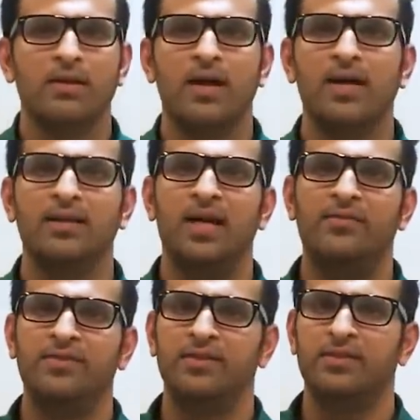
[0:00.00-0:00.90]
I
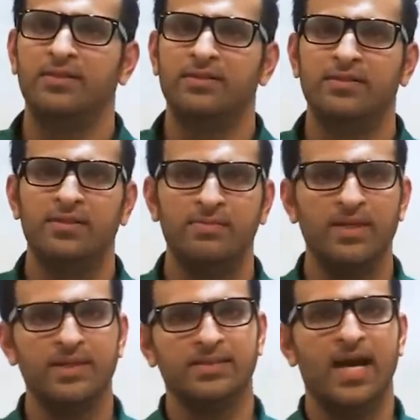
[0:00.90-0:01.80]
left some
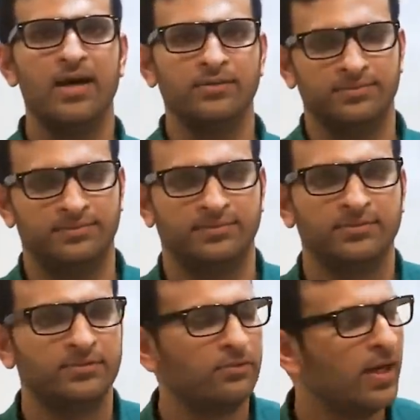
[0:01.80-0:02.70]
things out,
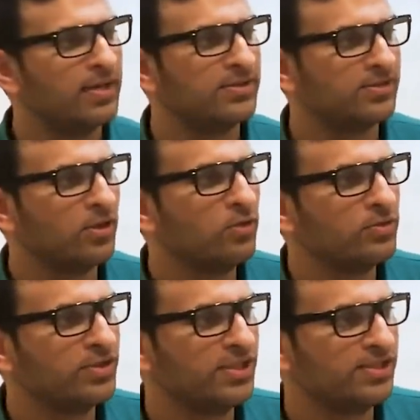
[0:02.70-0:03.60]
right? So
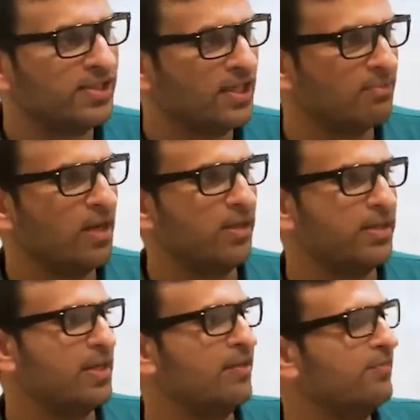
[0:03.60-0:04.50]
just think about it.
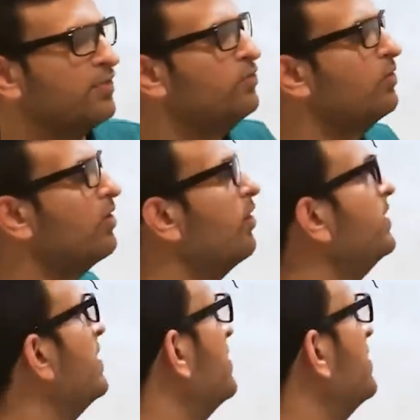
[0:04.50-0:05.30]
If you are on the